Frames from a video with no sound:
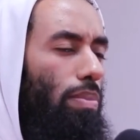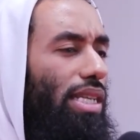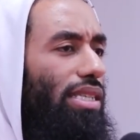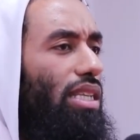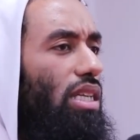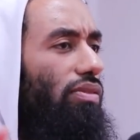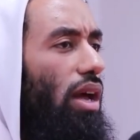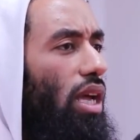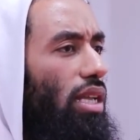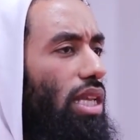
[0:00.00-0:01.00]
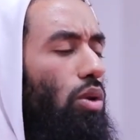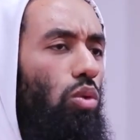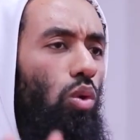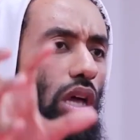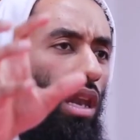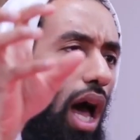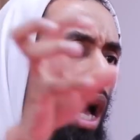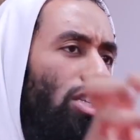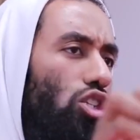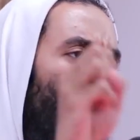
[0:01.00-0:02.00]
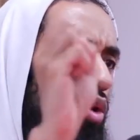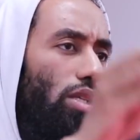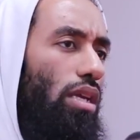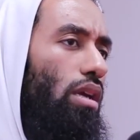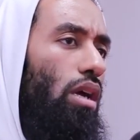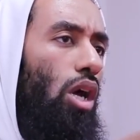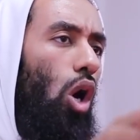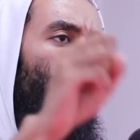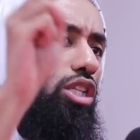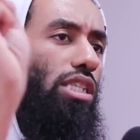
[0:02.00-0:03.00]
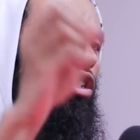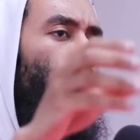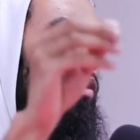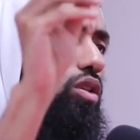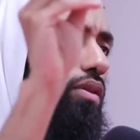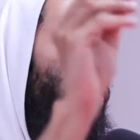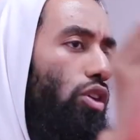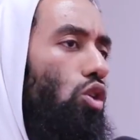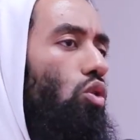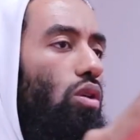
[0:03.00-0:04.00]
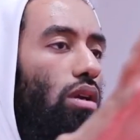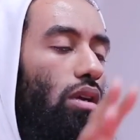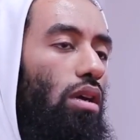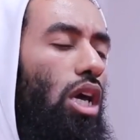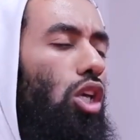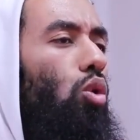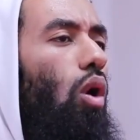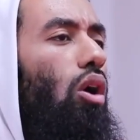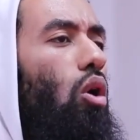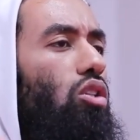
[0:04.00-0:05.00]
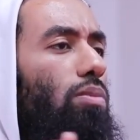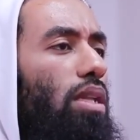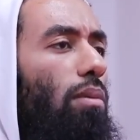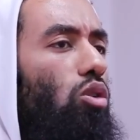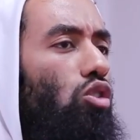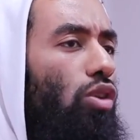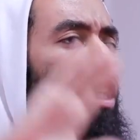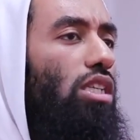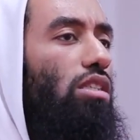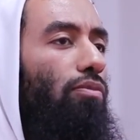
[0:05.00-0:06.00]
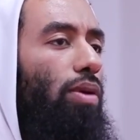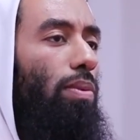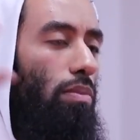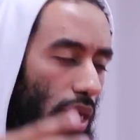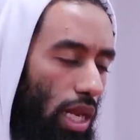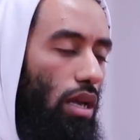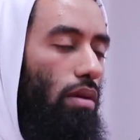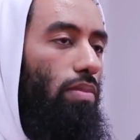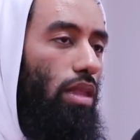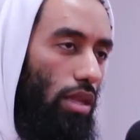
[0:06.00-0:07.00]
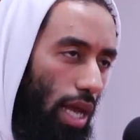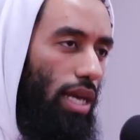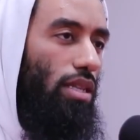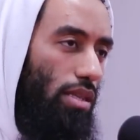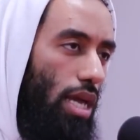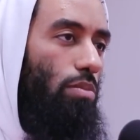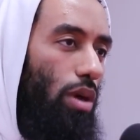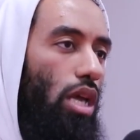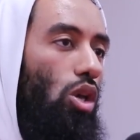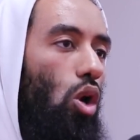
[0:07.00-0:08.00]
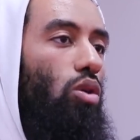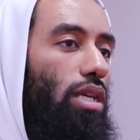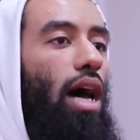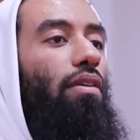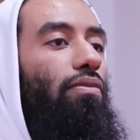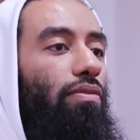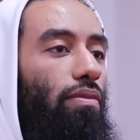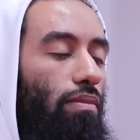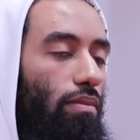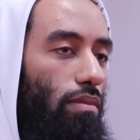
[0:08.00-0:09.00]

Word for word: be satisfied and content with what Allah has chosen or distributed for you. You are going to be the most richest of people, meaning that contentment that you're going to have.